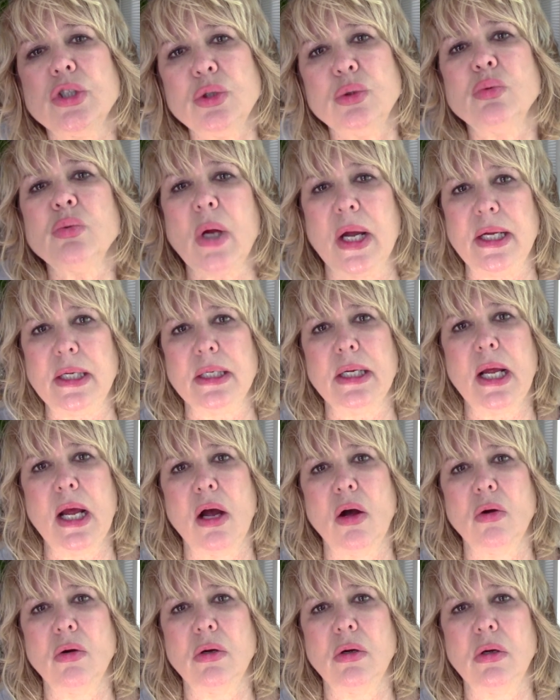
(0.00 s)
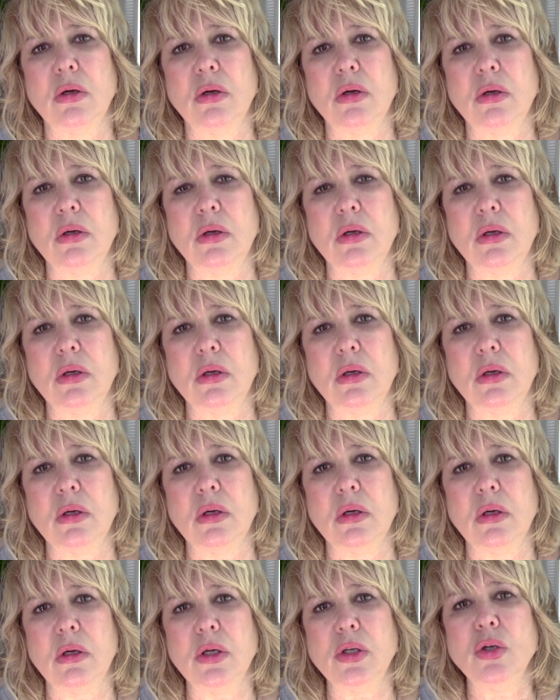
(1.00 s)
to do right now?
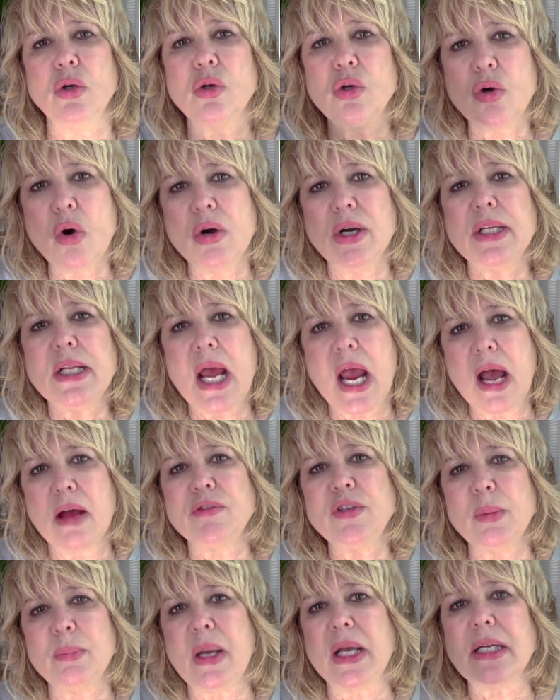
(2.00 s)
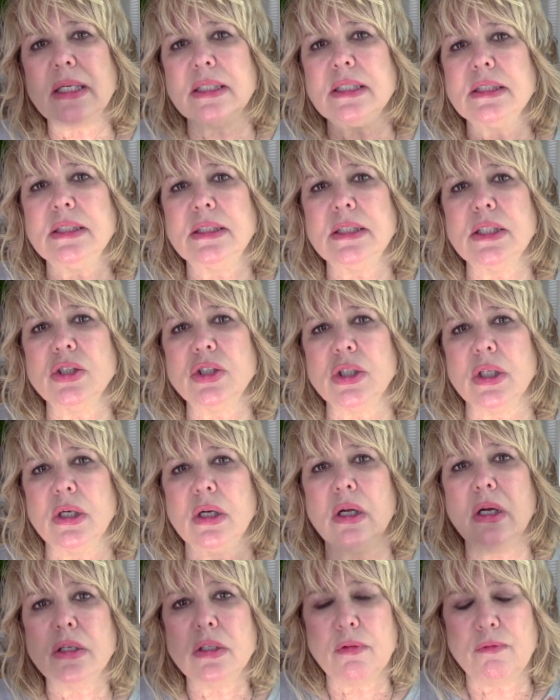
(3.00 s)
You're going to have to make a
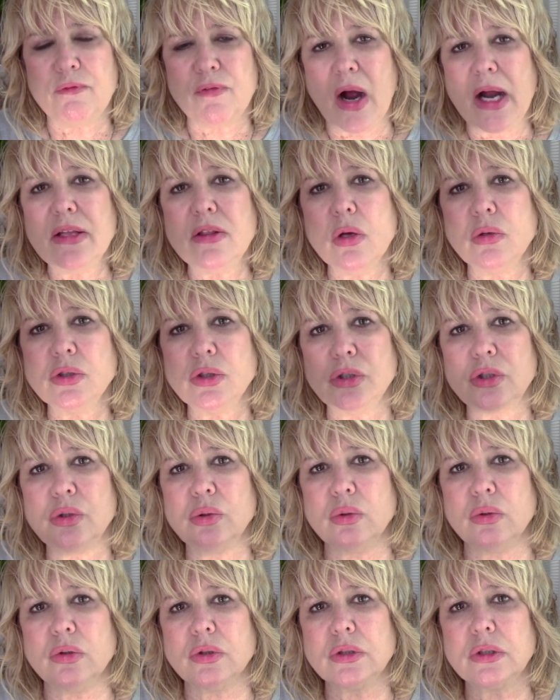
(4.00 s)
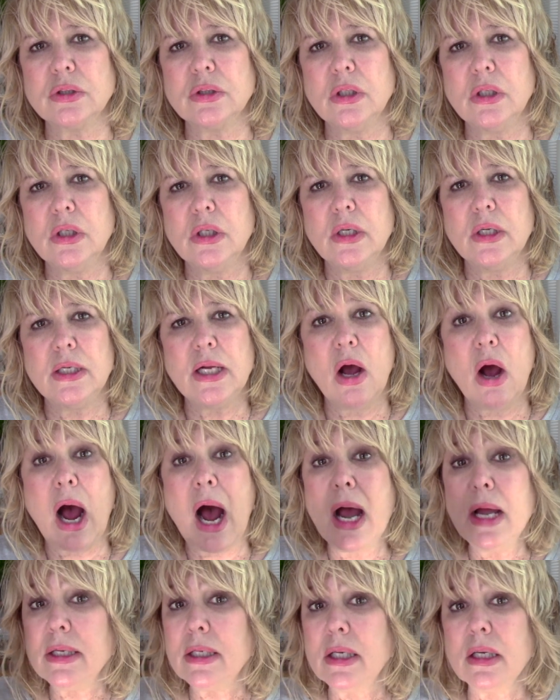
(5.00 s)
decision to find those tools. Now,
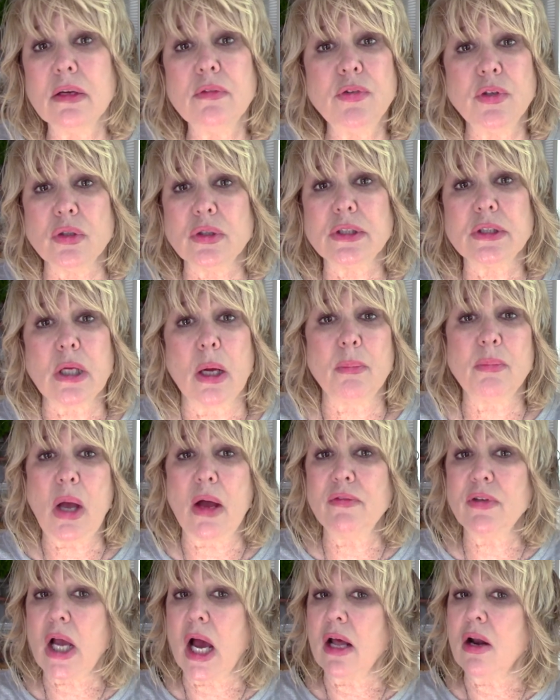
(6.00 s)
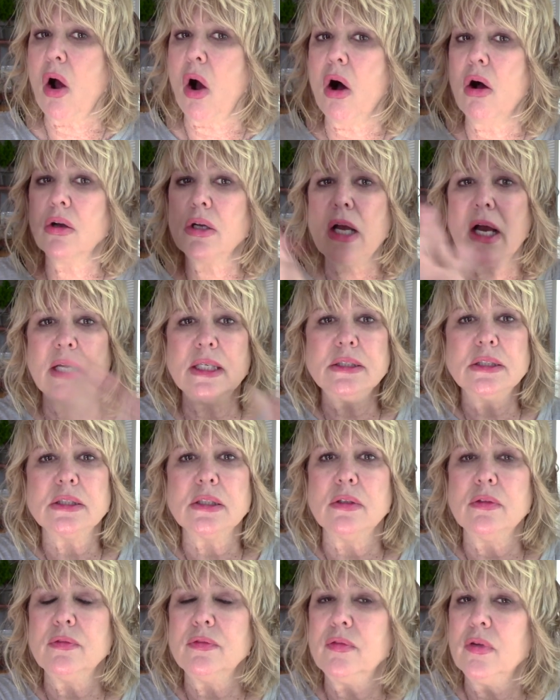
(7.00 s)
I give you some. I've got all kinds
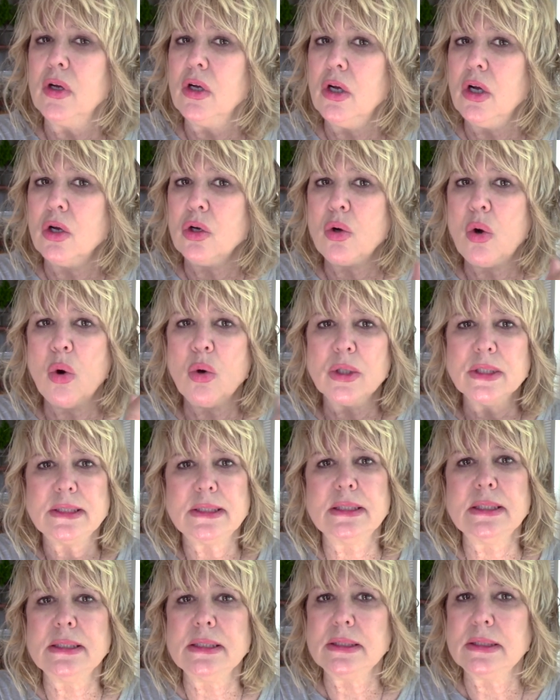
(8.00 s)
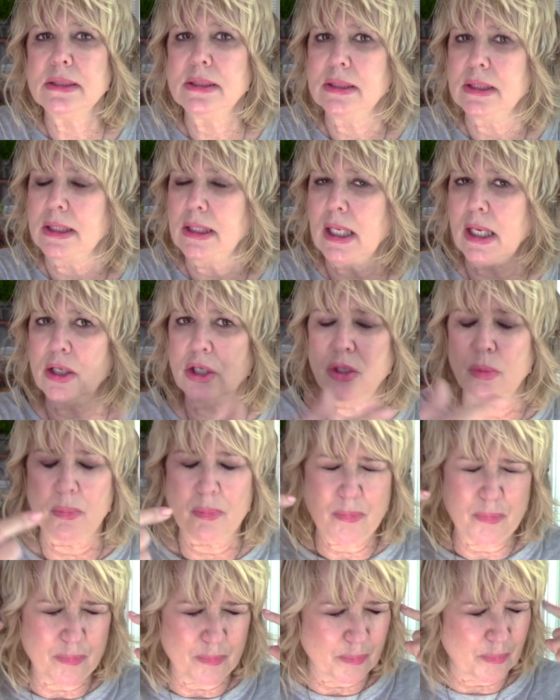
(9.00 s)
of courses to get
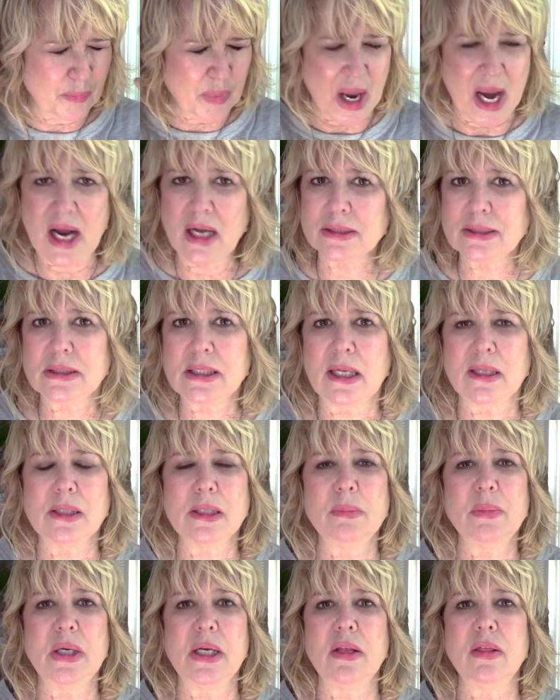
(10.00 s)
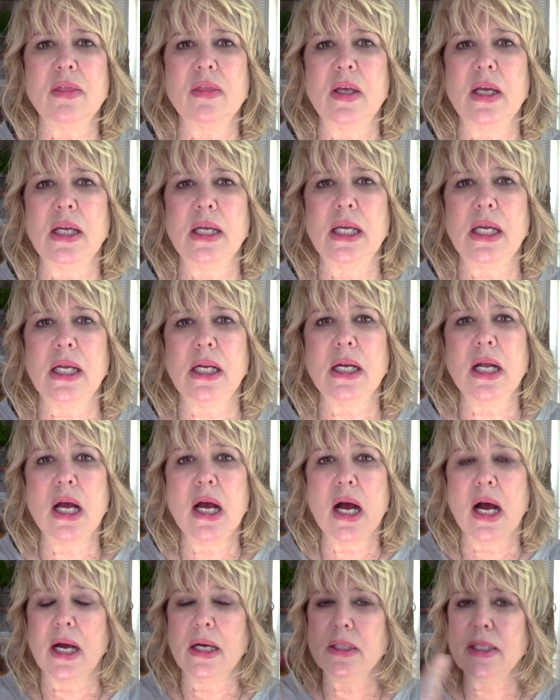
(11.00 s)
you past that limiting thinking
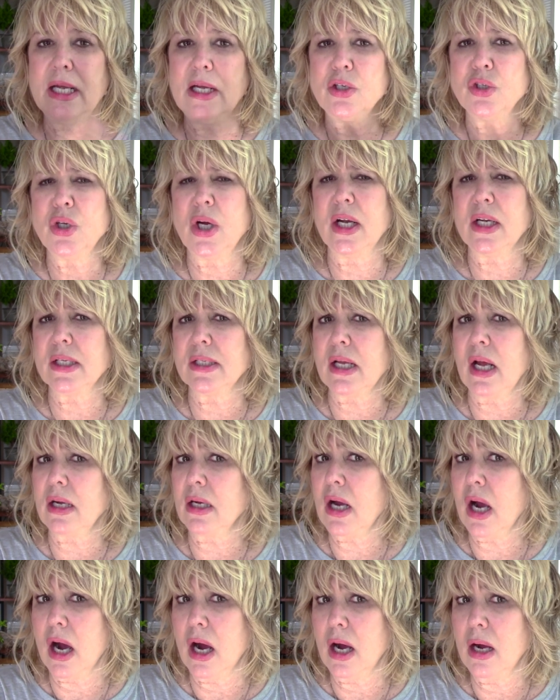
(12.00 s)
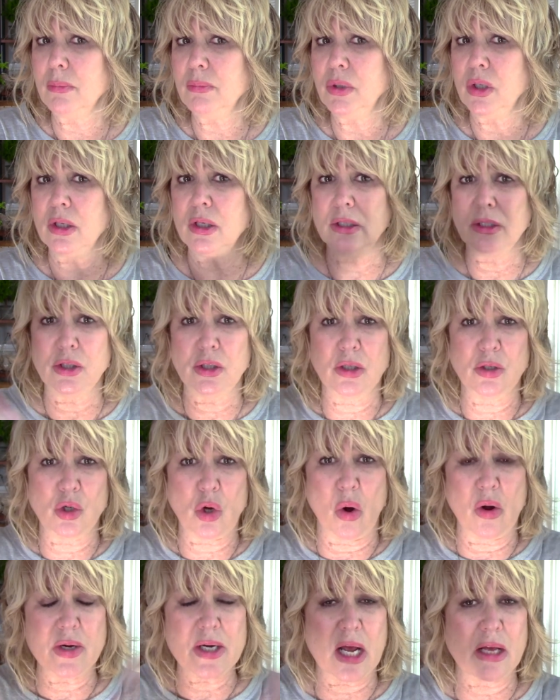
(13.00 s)
on landria onkka dot com. You
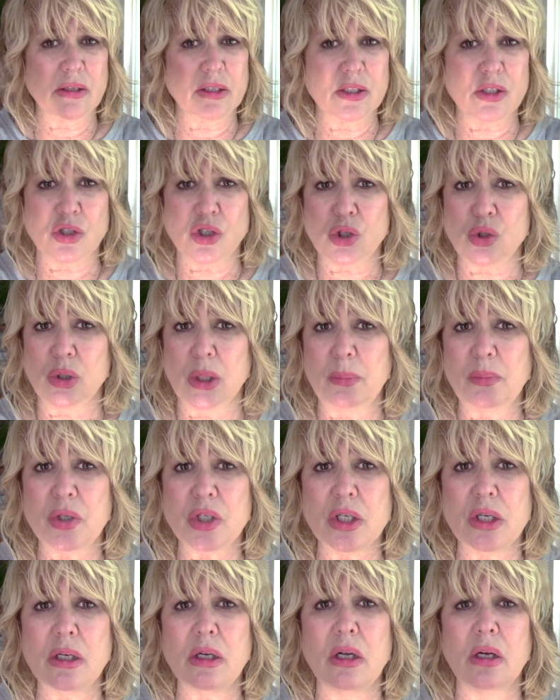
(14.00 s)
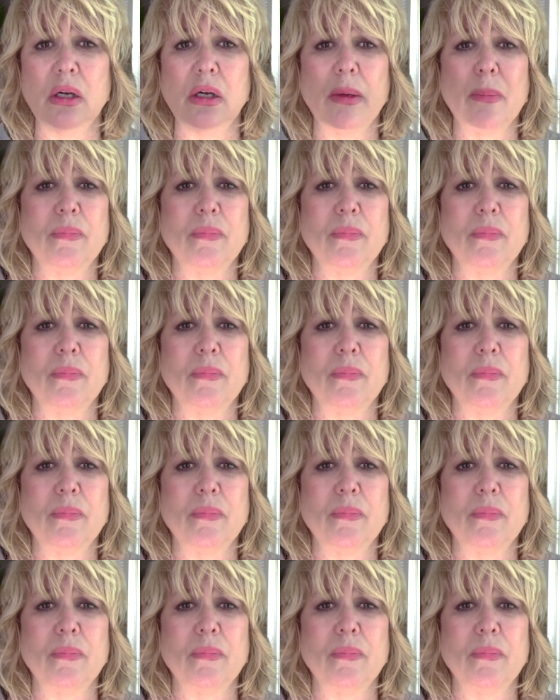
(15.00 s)
go down in the description.